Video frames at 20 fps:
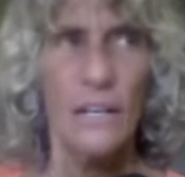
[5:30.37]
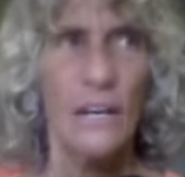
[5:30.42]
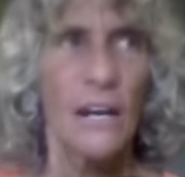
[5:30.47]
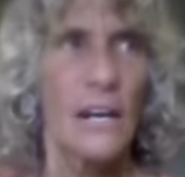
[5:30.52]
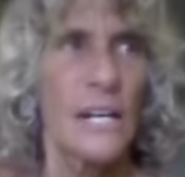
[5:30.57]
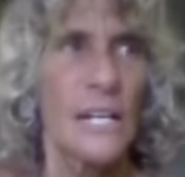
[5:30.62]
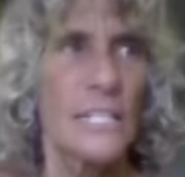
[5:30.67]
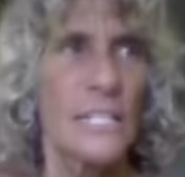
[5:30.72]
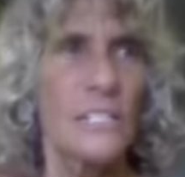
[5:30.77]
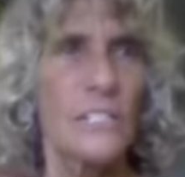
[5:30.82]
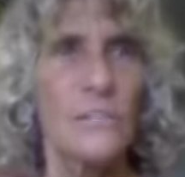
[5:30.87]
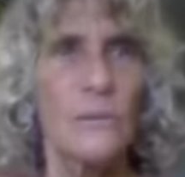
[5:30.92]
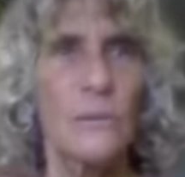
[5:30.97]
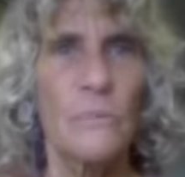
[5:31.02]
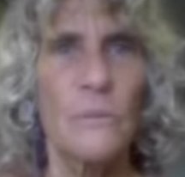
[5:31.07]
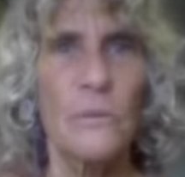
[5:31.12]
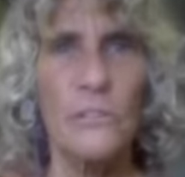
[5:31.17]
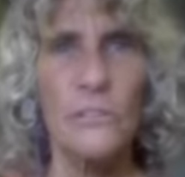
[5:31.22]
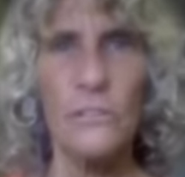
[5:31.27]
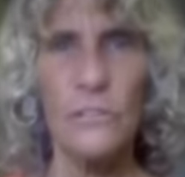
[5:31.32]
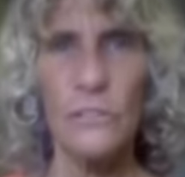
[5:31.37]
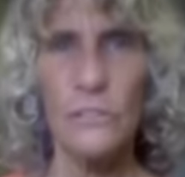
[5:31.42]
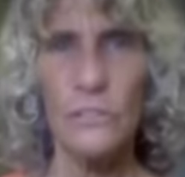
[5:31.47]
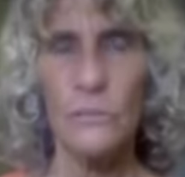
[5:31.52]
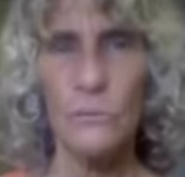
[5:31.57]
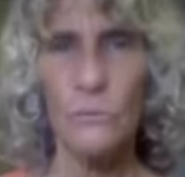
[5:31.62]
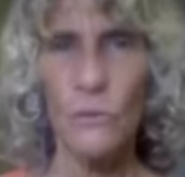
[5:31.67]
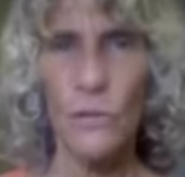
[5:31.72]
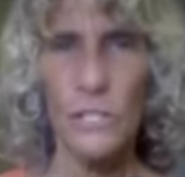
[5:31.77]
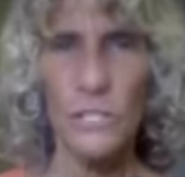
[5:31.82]
Uh, is there a person
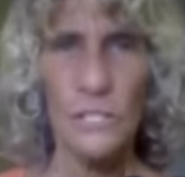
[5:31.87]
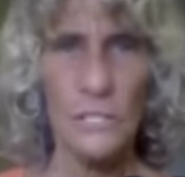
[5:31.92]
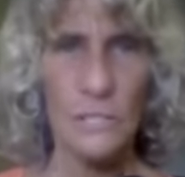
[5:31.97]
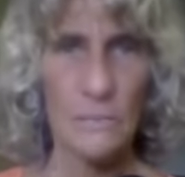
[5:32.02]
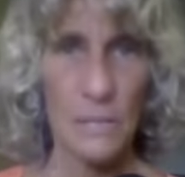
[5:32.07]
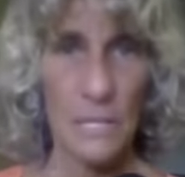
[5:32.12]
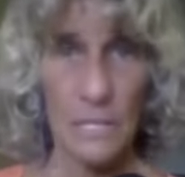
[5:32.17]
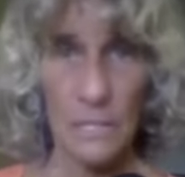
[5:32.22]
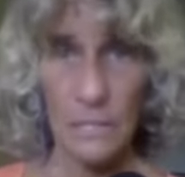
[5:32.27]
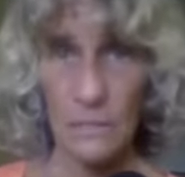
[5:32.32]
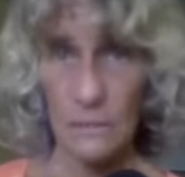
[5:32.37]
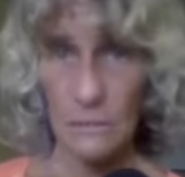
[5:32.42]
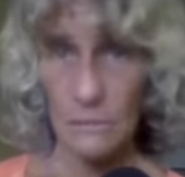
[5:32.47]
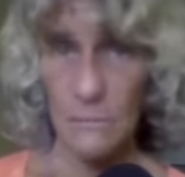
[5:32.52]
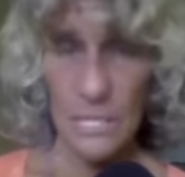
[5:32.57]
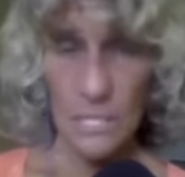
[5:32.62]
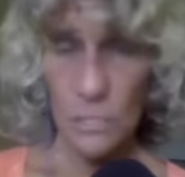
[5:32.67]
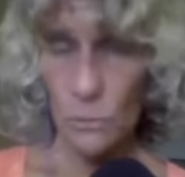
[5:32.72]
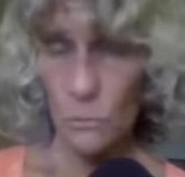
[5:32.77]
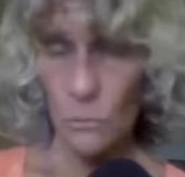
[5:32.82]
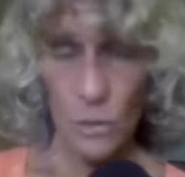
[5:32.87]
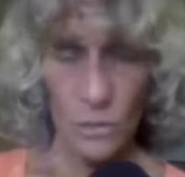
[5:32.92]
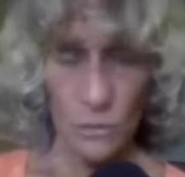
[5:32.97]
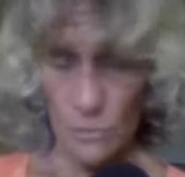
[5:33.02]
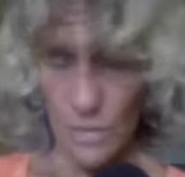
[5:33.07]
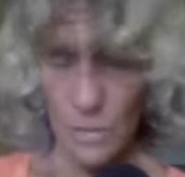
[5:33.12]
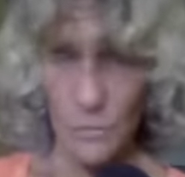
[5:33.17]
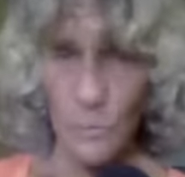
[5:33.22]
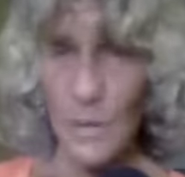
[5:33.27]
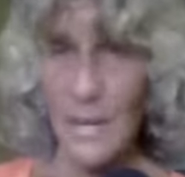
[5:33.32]
who wants to make you makes you want to
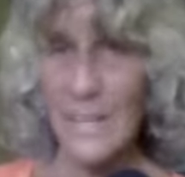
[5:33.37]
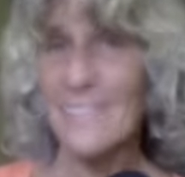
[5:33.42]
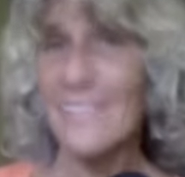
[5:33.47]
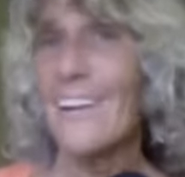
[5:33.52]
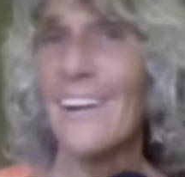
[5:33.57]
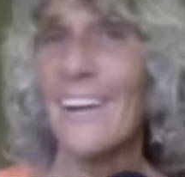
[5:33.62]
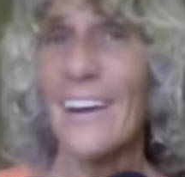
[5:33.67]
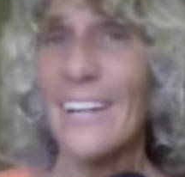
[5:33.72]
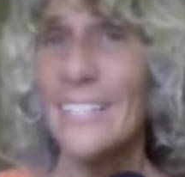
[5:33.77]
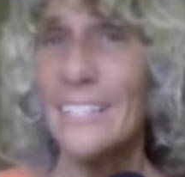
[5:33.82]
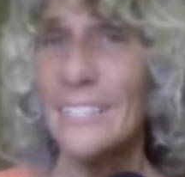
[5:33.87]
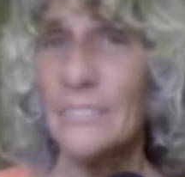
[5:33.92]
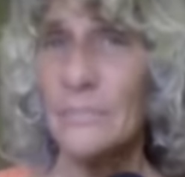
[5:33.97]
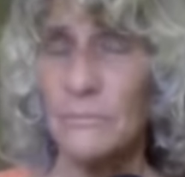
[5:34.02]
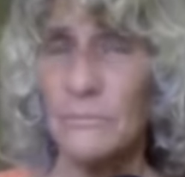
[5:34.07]
run away and hide?